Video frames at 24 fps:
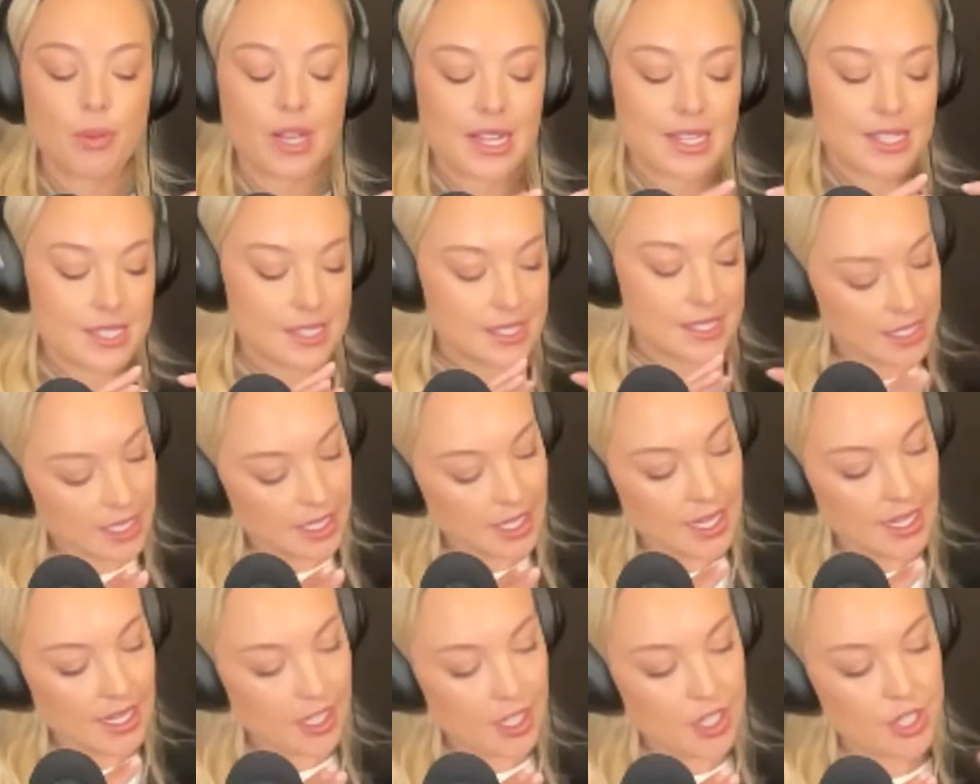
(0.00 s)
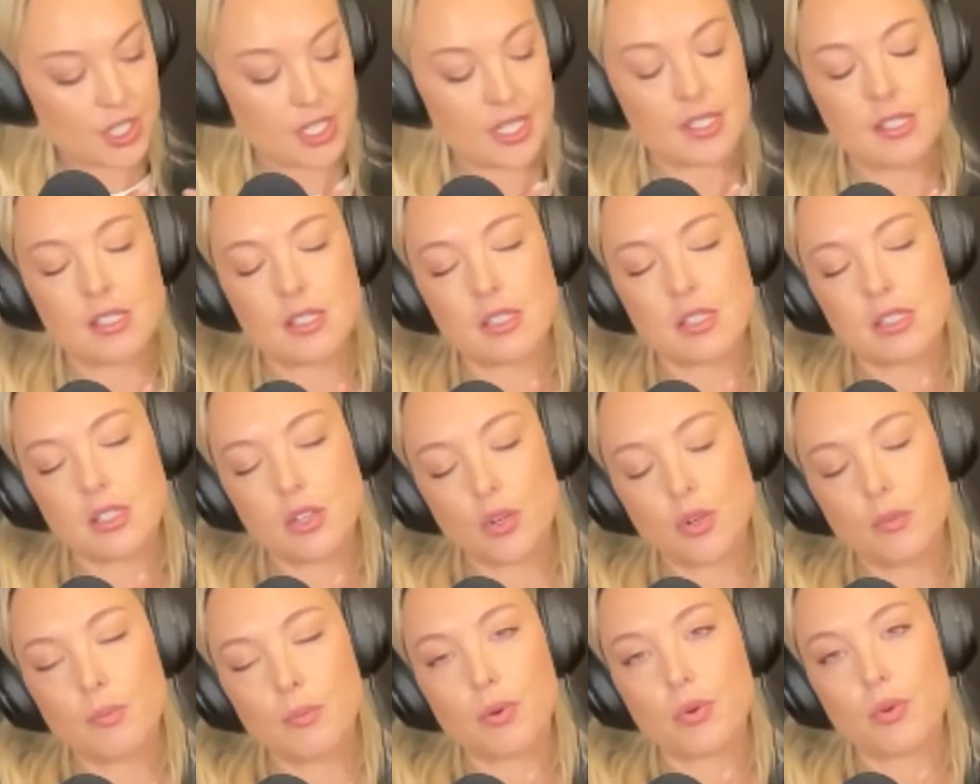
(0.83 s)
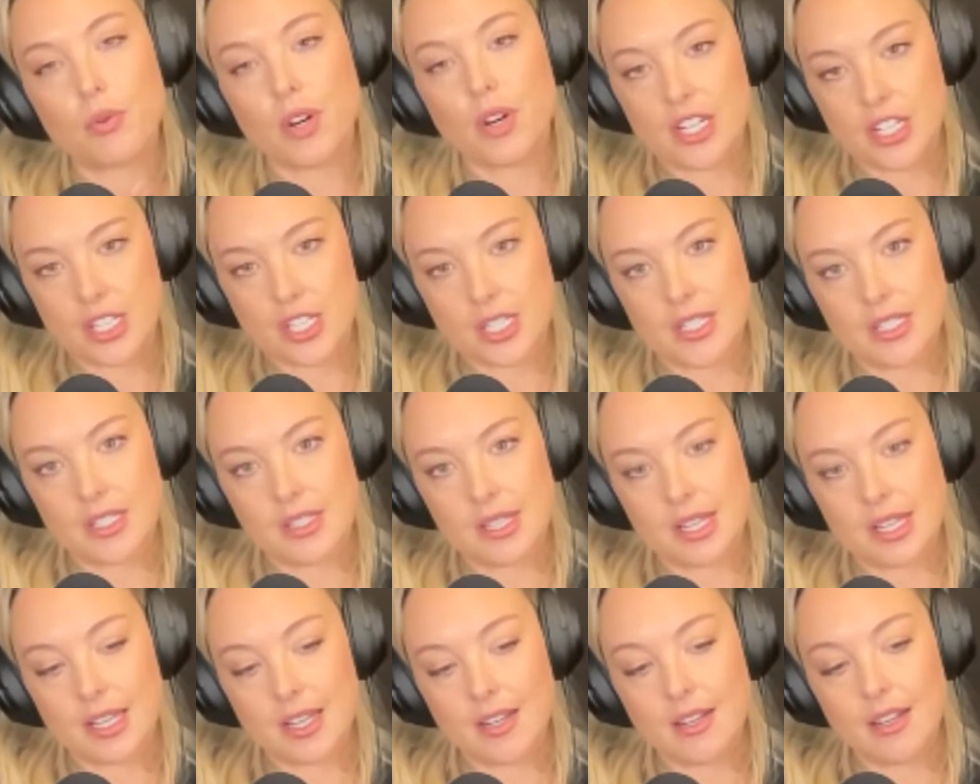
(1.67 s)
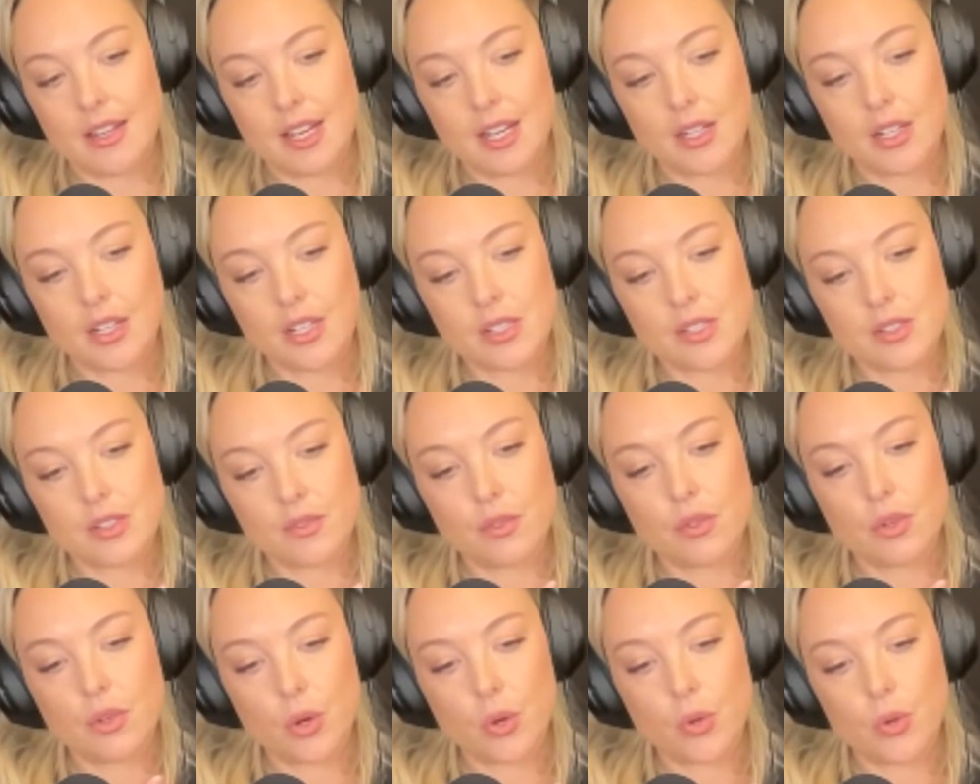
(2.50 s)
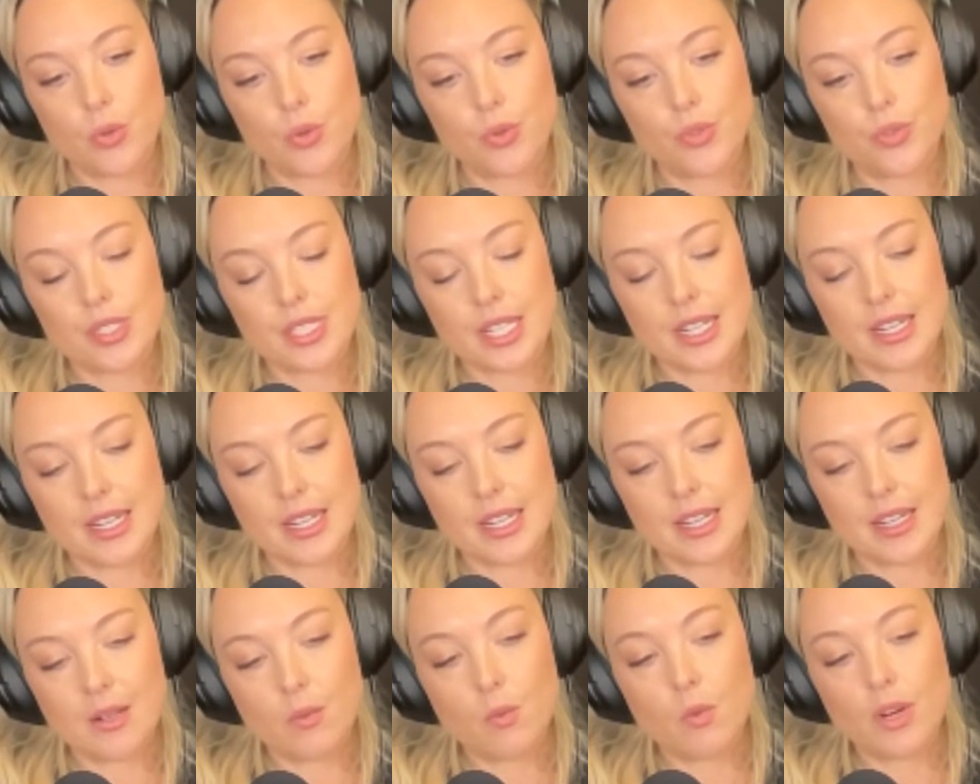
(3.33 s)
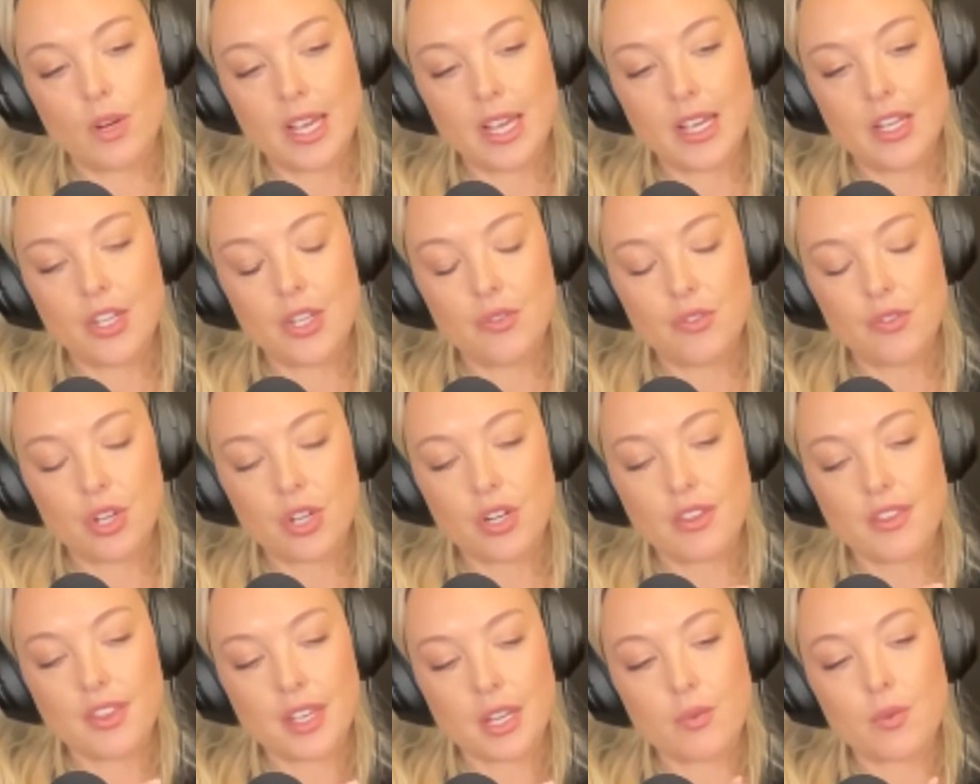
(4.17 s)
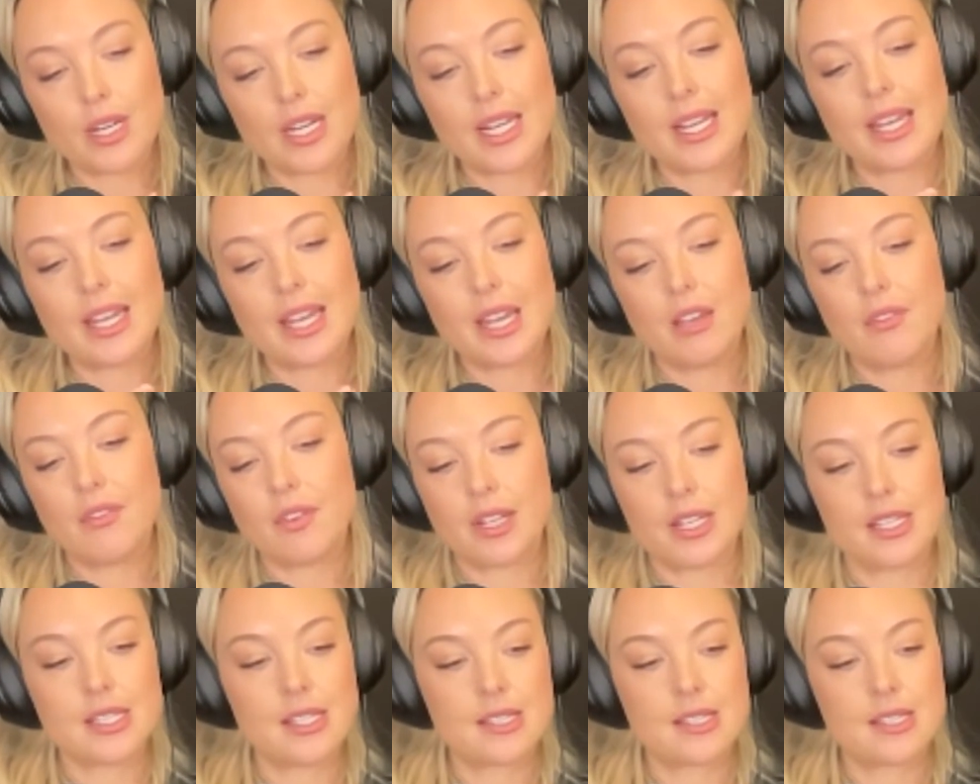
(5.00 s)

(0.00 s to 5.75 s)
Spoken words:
I see energy as so precious, like nuggets of gold, and like where you've got to think really carefully.